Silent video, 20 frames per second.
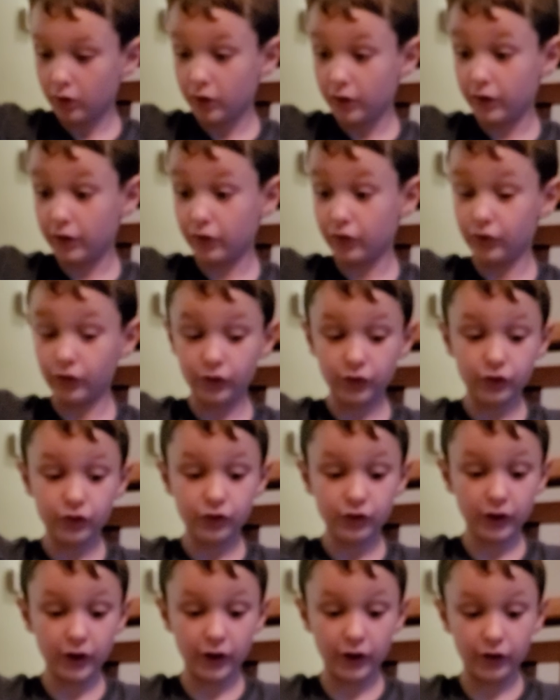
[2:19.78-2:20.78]
and
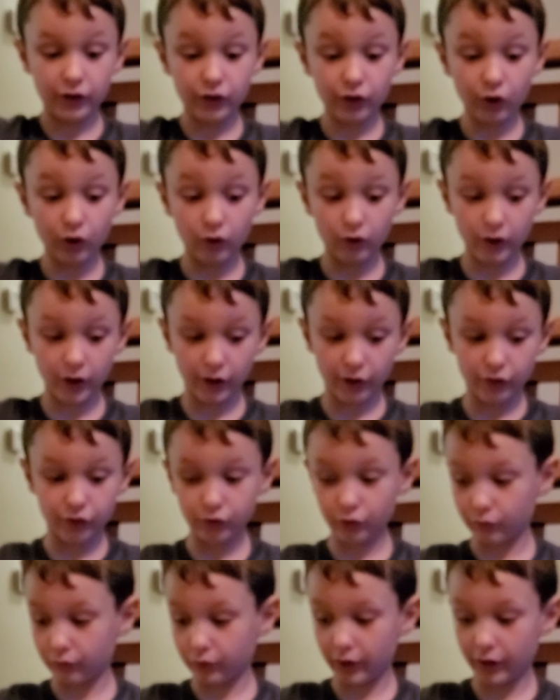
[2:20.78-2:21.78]
success. Oh yeah,
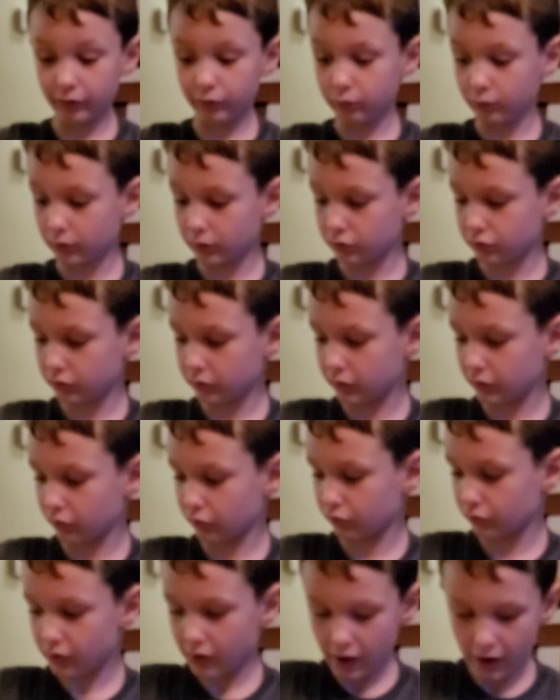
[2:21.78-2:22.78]
so that's what
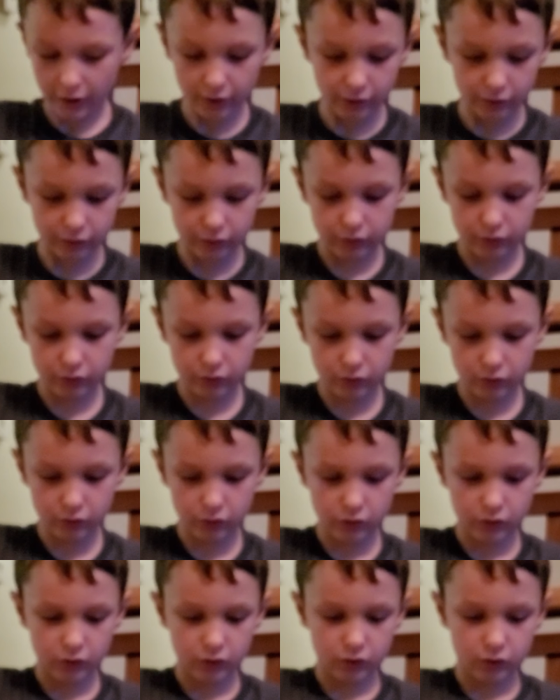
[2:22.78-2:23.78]
triggered that.
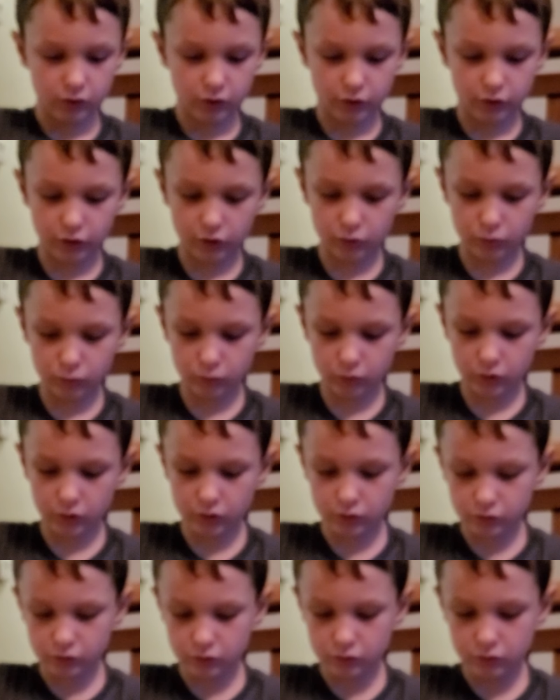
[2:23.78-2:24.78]
Another
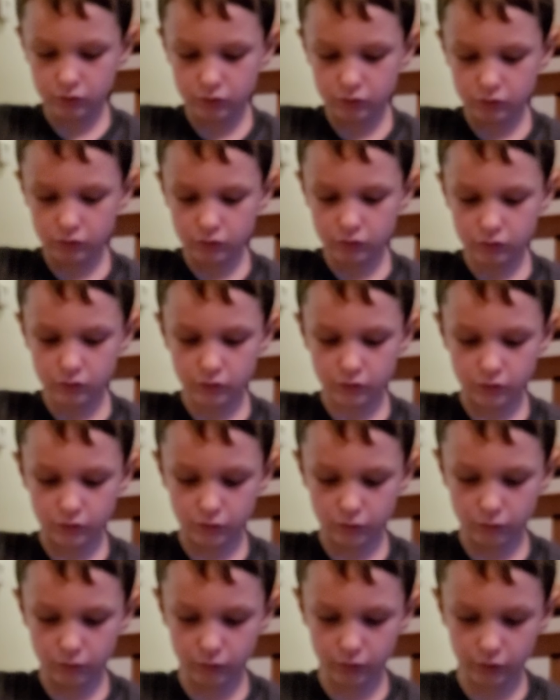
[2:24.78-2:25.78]
one.
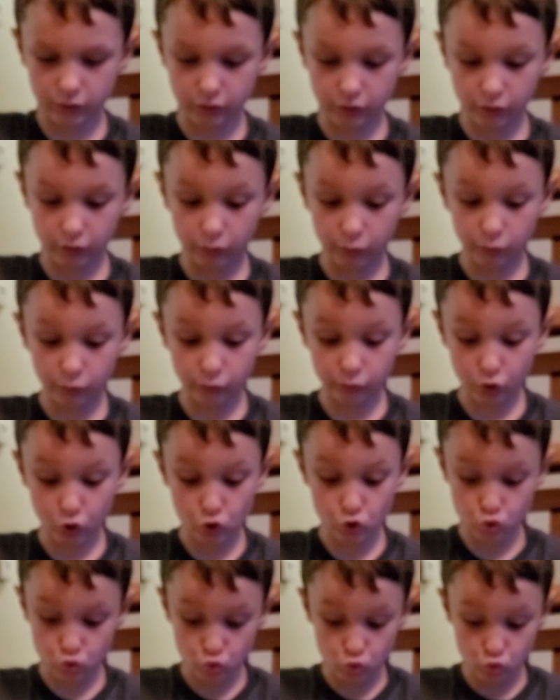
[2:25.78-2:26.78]
Another one of those.
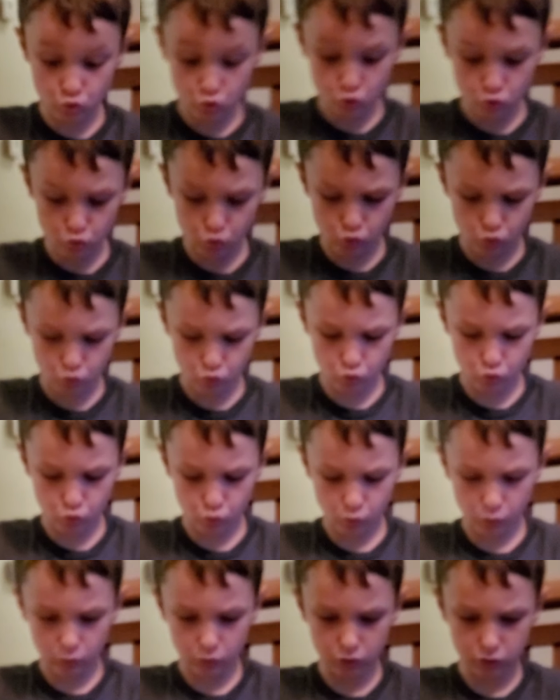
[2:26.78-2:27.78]

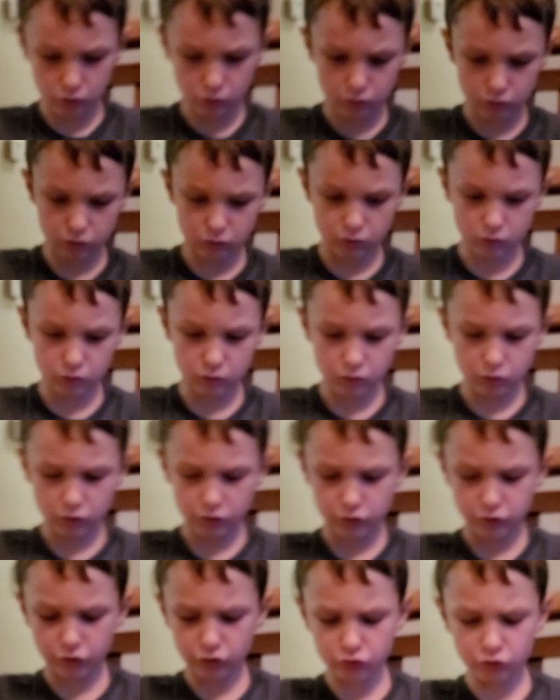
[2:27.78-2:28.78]
Ooh.
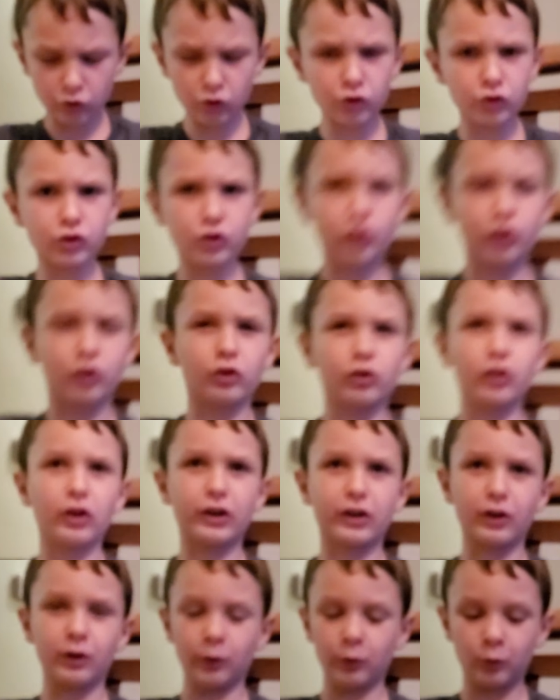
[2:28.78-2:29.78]
This looks
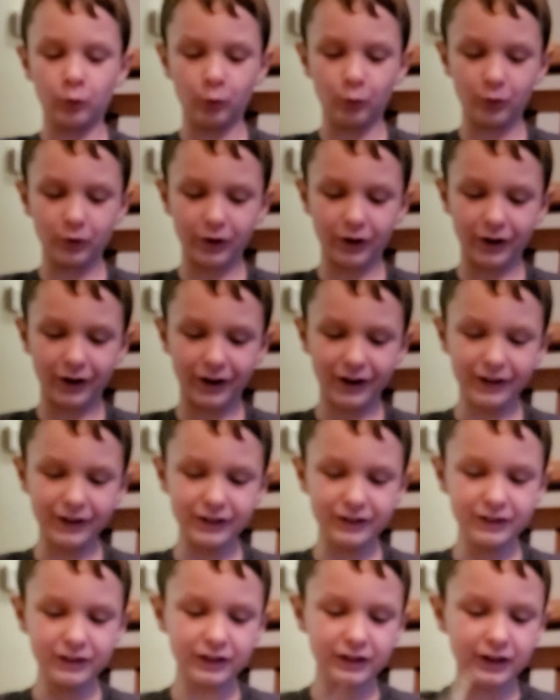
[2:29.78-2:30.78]
like a cool
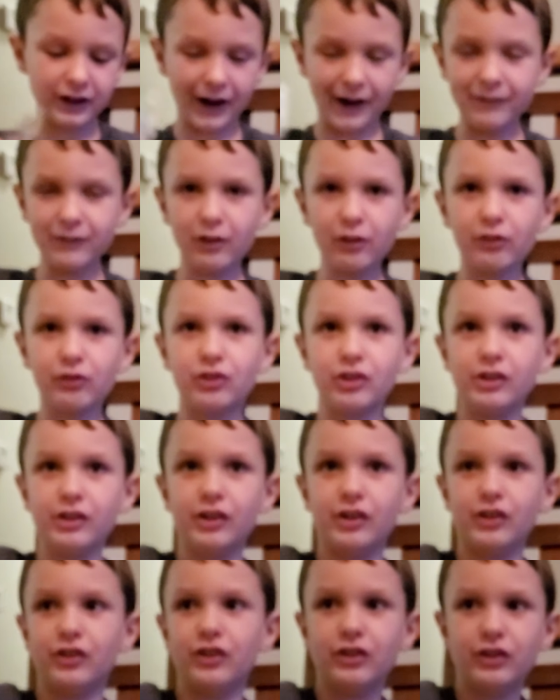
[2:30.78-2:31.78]
guy. I've never seen
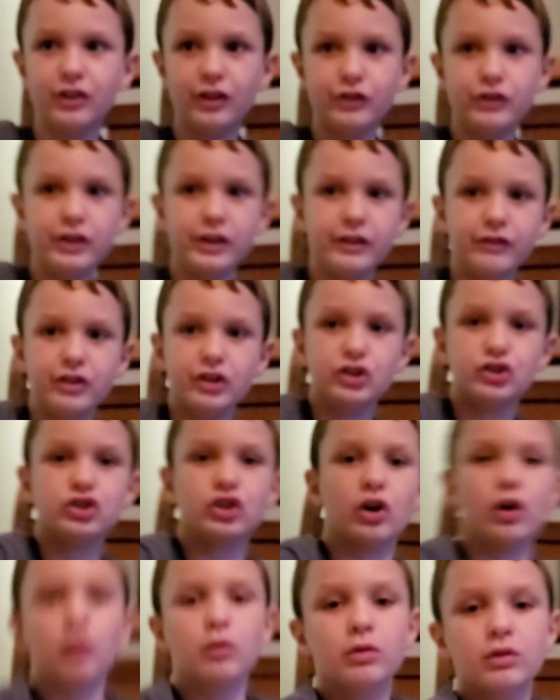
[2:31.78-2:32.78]
this in a TV
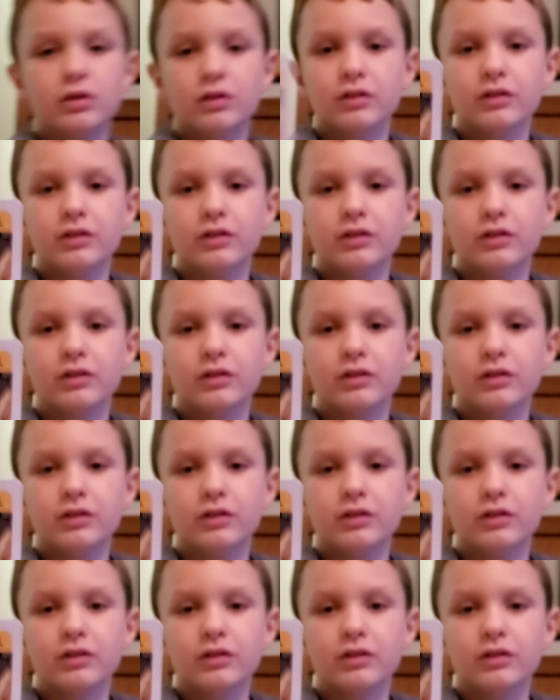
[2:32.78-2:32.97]
show.